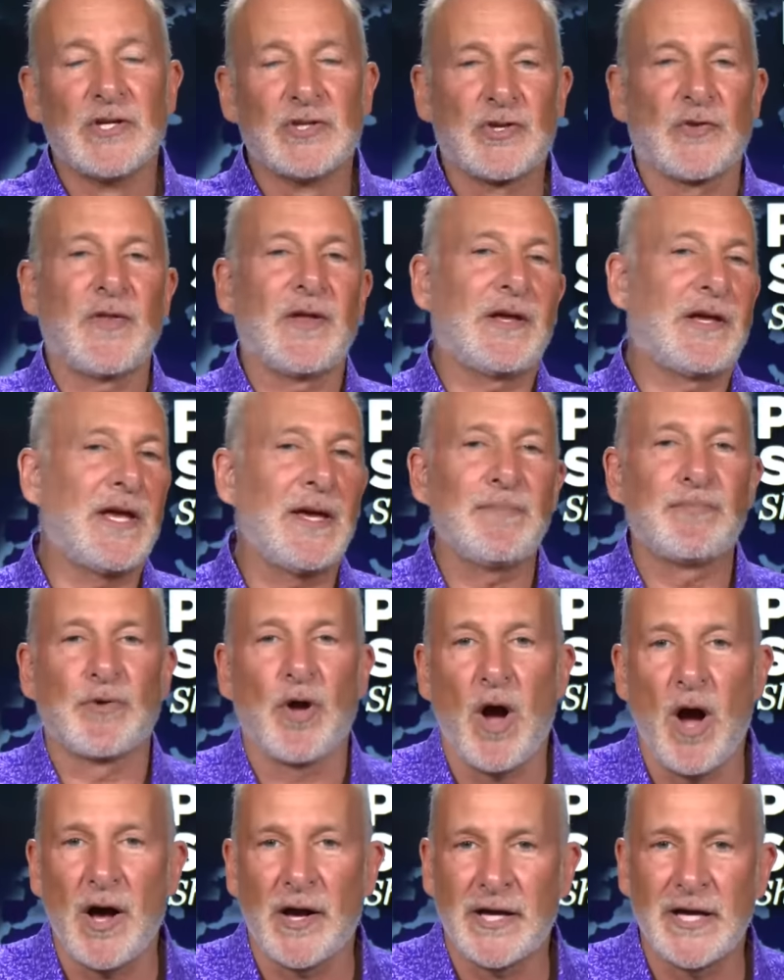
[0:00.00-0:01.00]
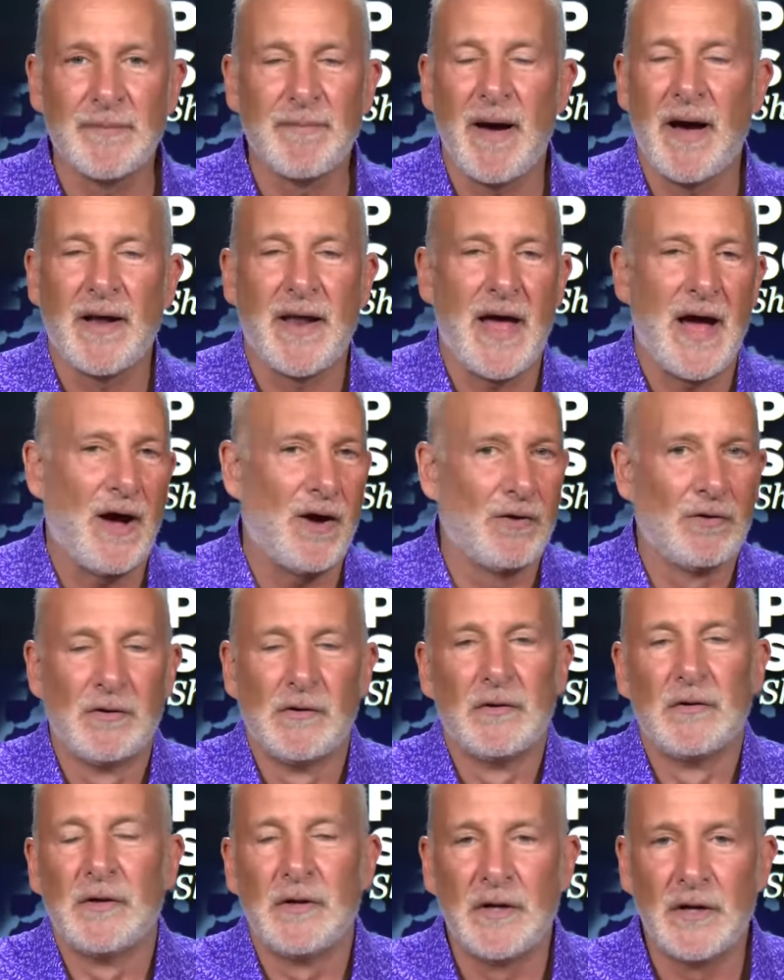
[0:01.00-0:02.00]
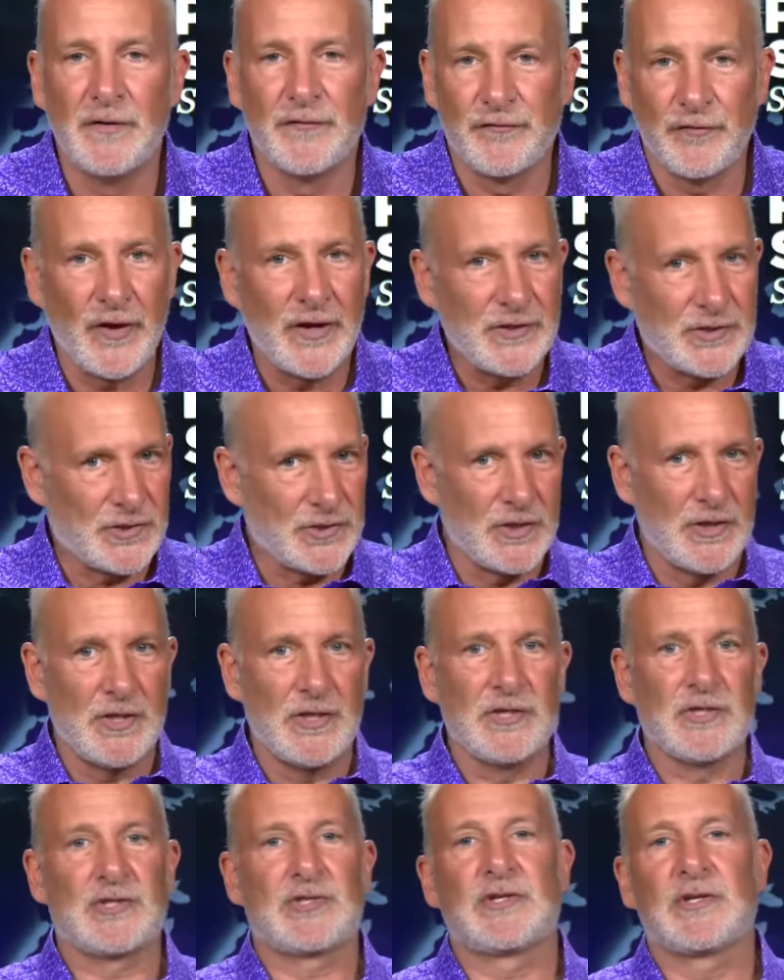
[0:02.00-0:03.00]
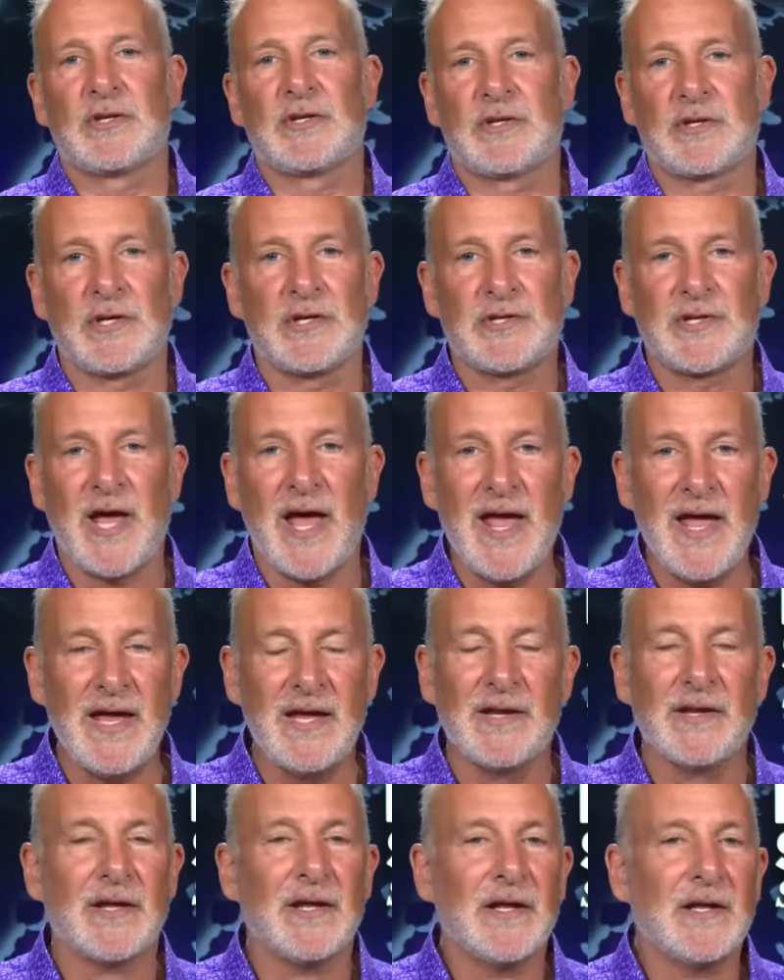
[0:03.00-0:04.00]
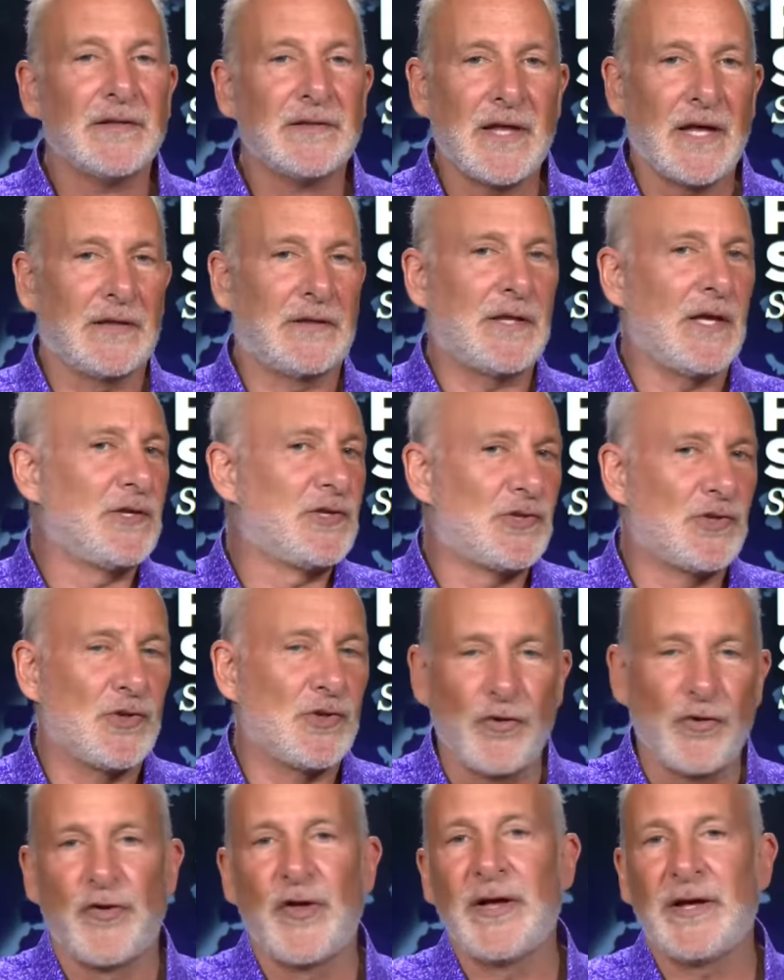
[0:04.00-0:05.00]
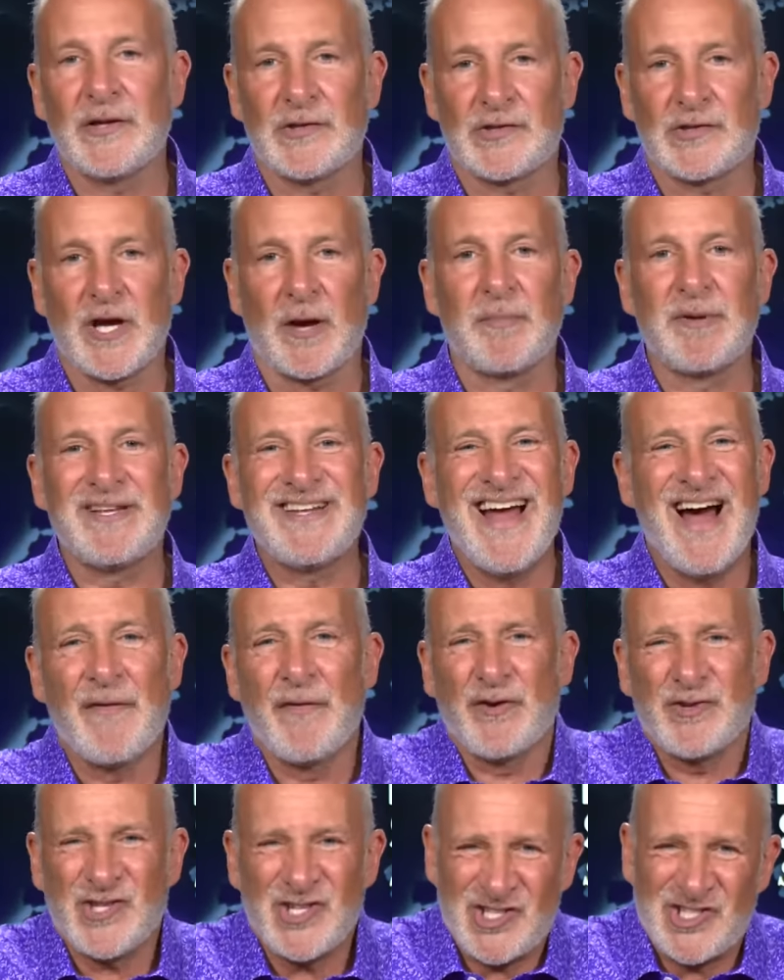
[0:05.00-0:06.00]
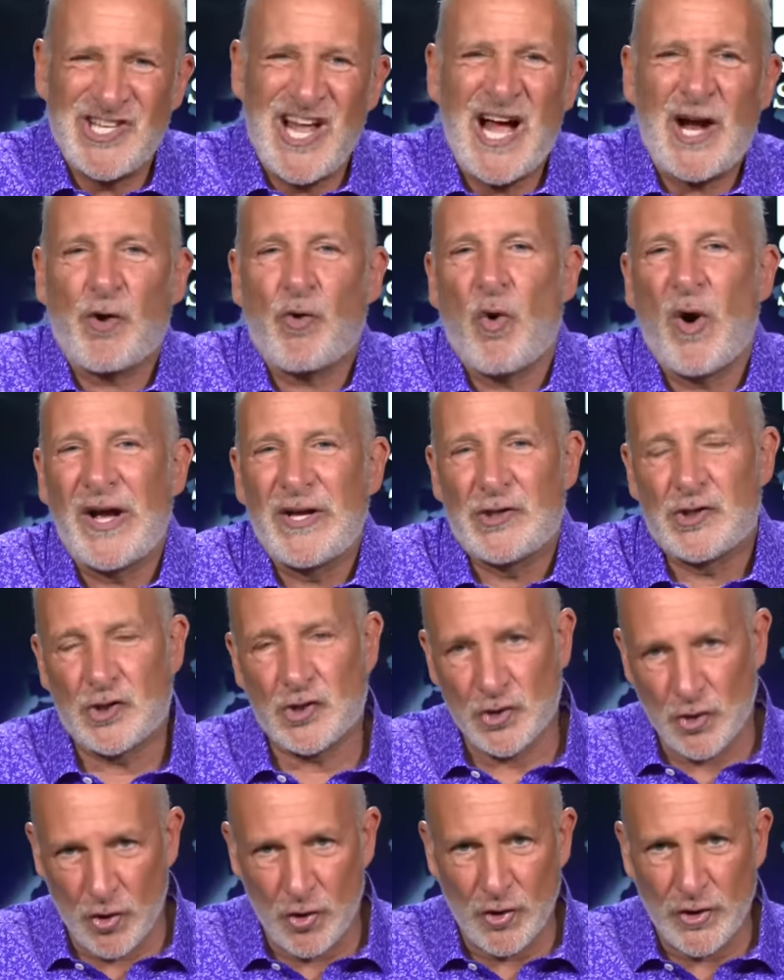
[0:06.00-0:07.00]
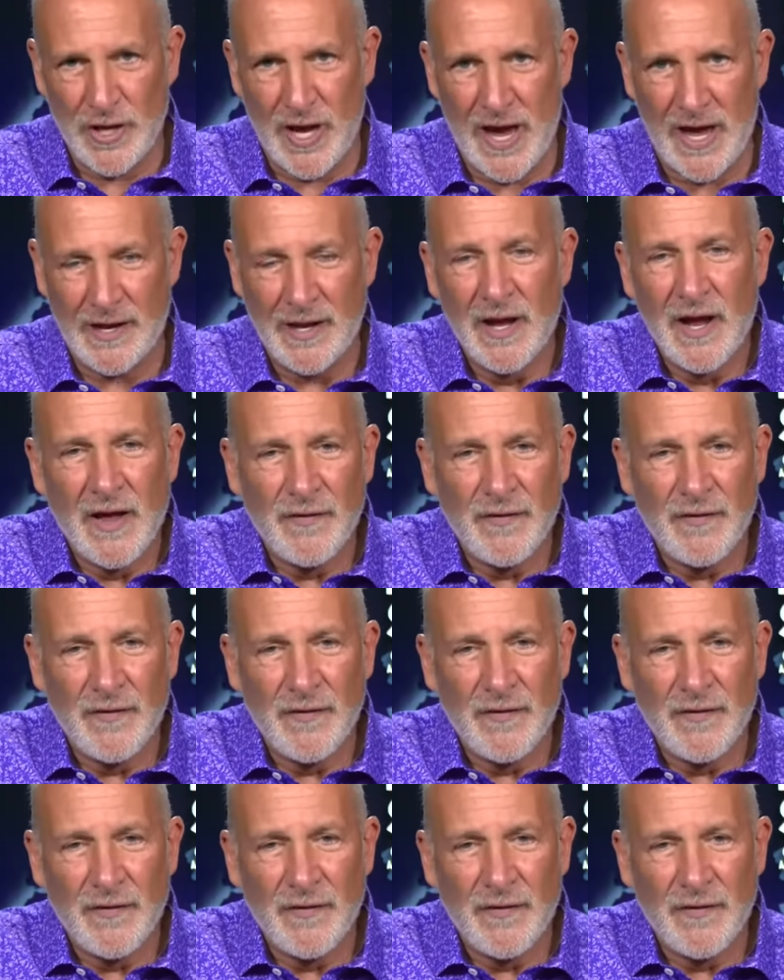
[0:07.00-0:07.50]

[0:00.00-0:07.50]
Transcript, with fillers: So they keep talking about how inflation is contained, that they still think it's coming down. They're just not quite sure yet.